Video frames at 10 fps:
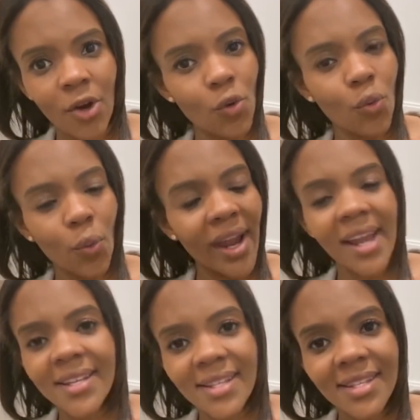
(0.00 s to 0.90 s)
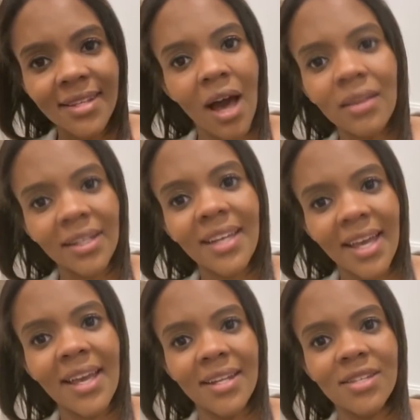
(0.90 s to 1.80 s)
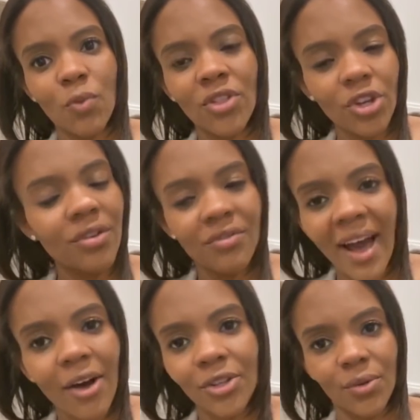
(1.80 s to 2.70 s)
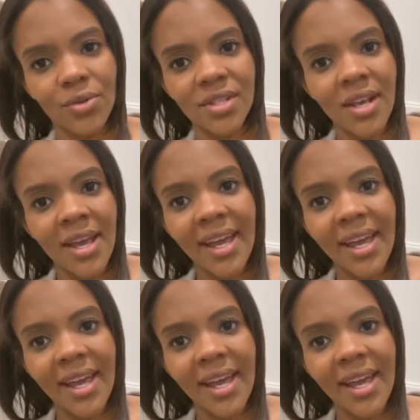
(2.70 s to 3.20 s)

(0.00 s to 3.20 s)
who raise solid kids with good values,